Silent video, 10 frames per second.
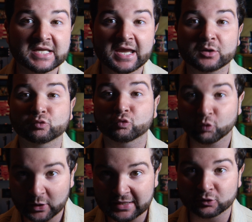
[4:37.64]
a
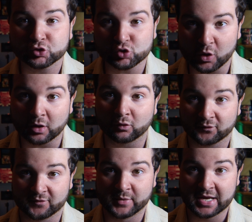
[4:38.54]
real struggle
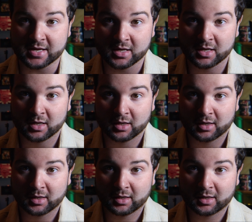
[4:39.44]
for me.
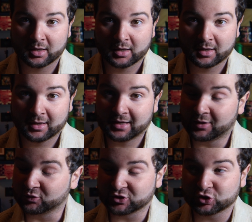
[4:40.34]

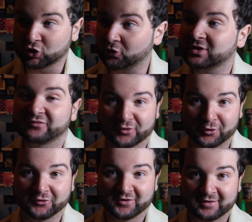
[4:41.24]
It was so difficult.